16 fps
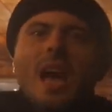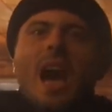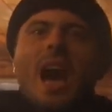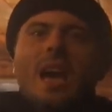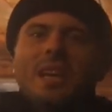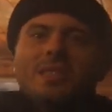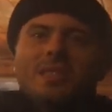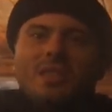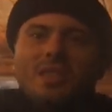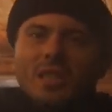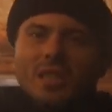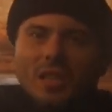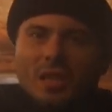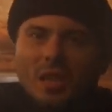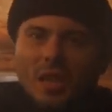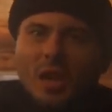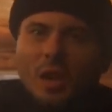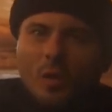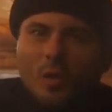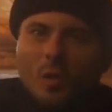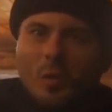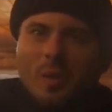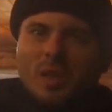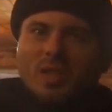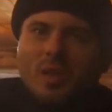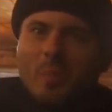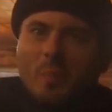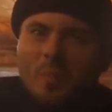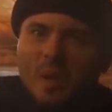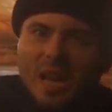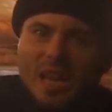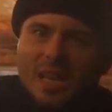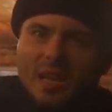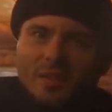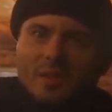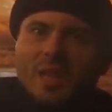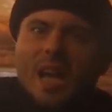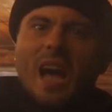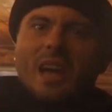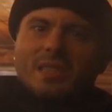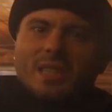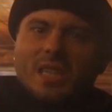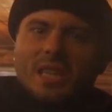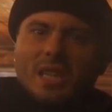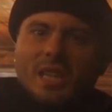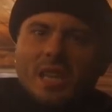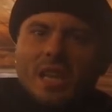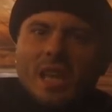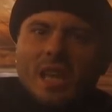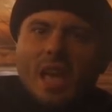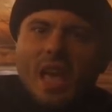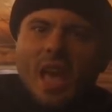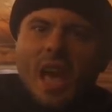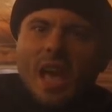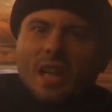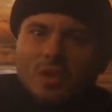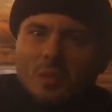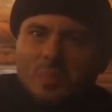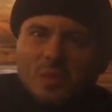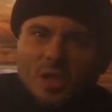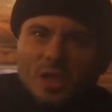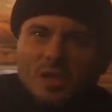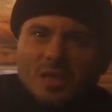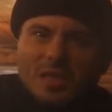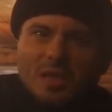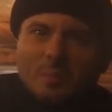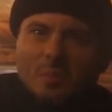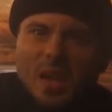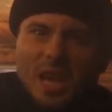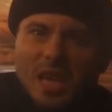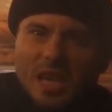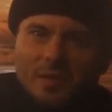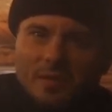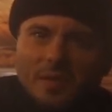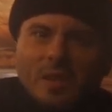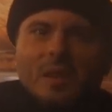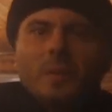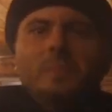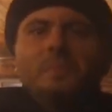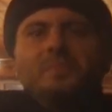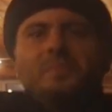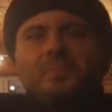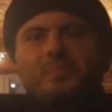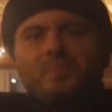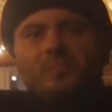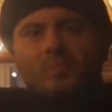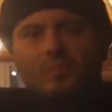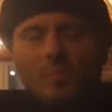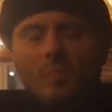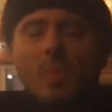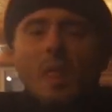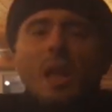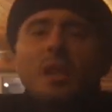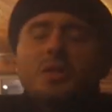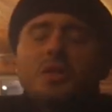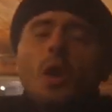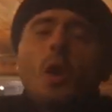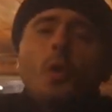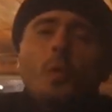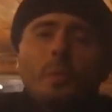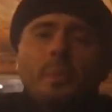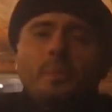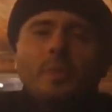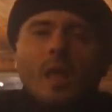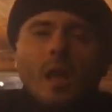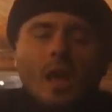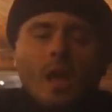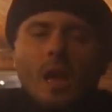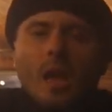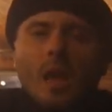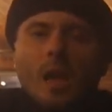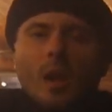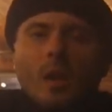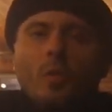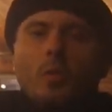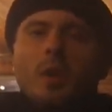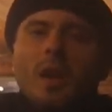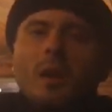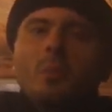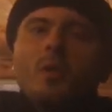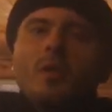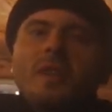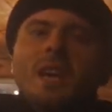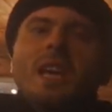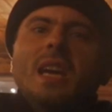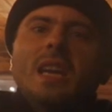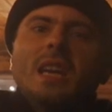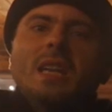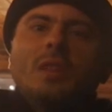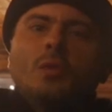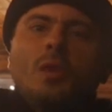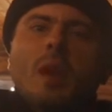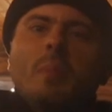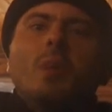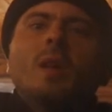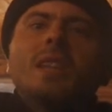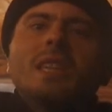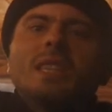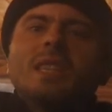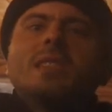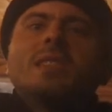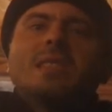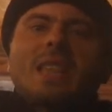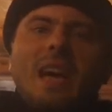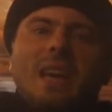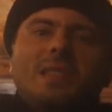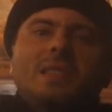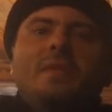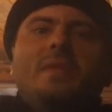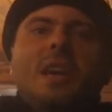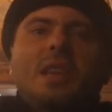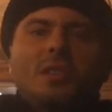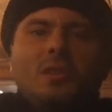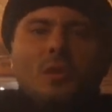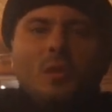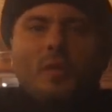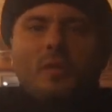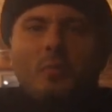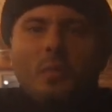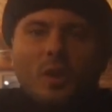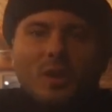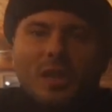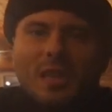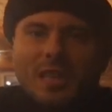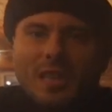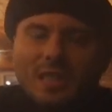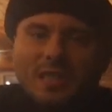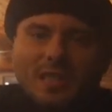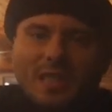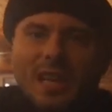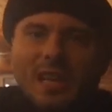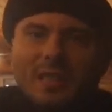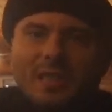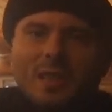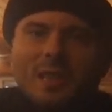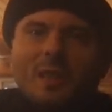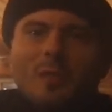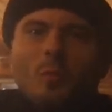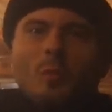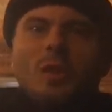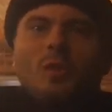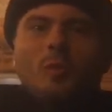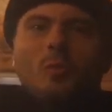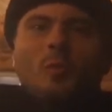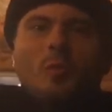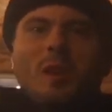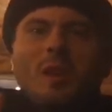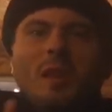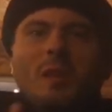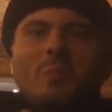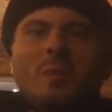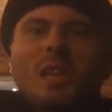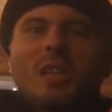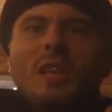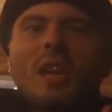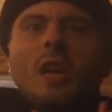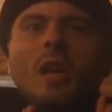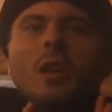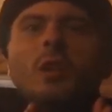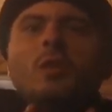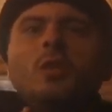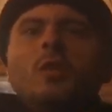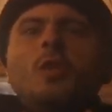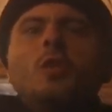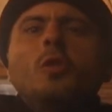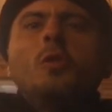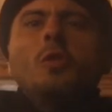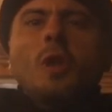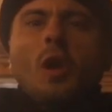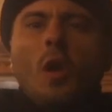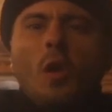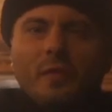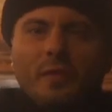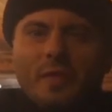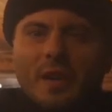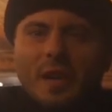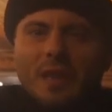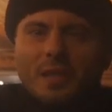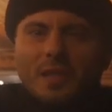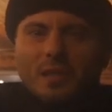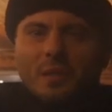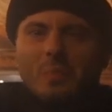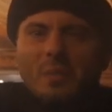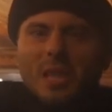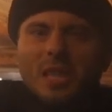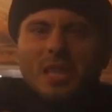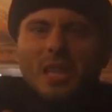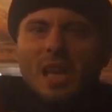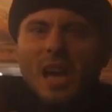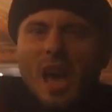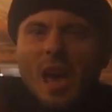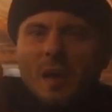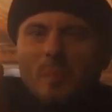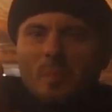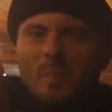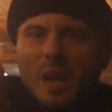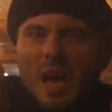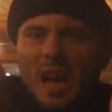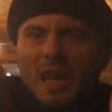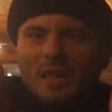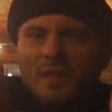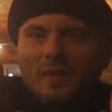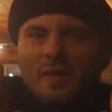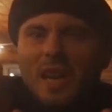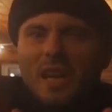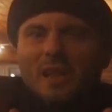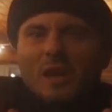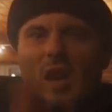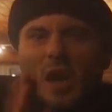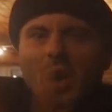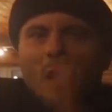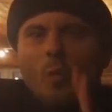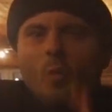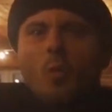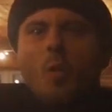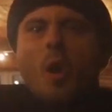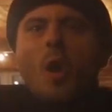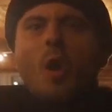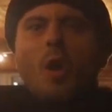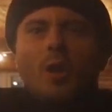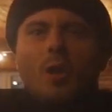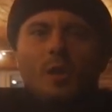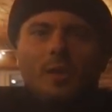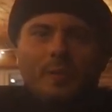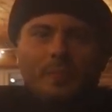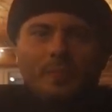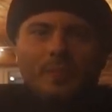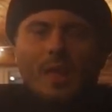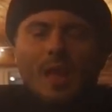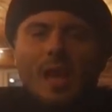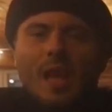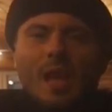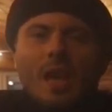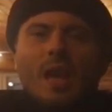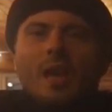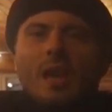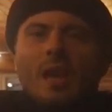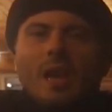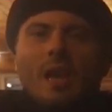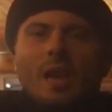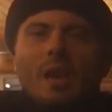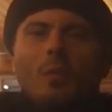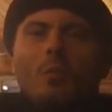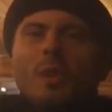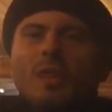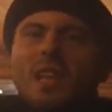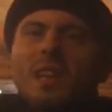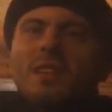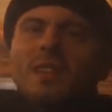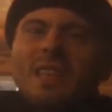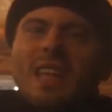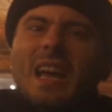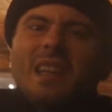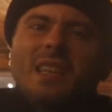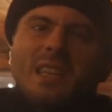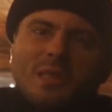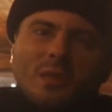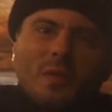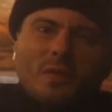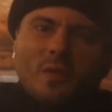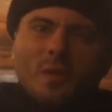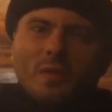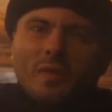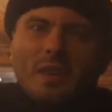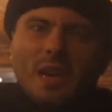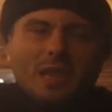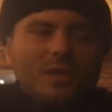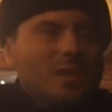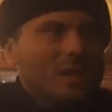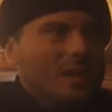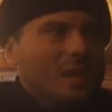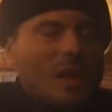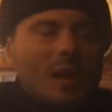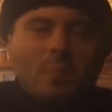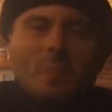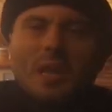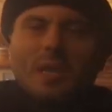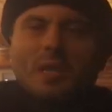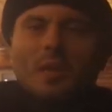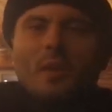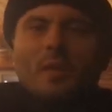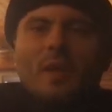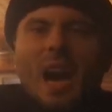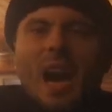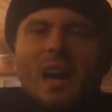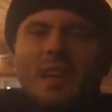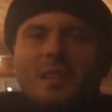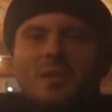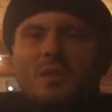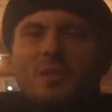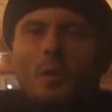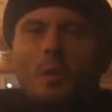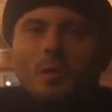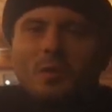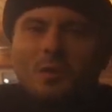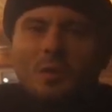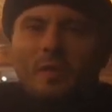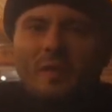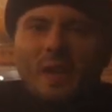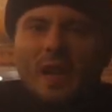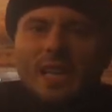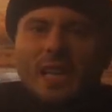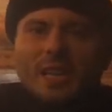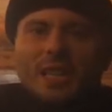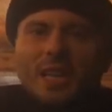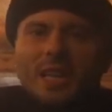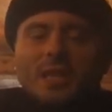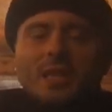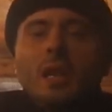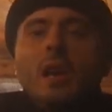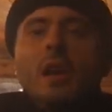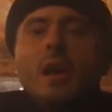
as the Greco-Romans believed, as the Egyptians believed. So, we are moving into a politicized version of modern Christianity in which we meet new converts, meeting a blind faith Wow. What are the techniques of conversion? There are plenty of hired souls of fanatics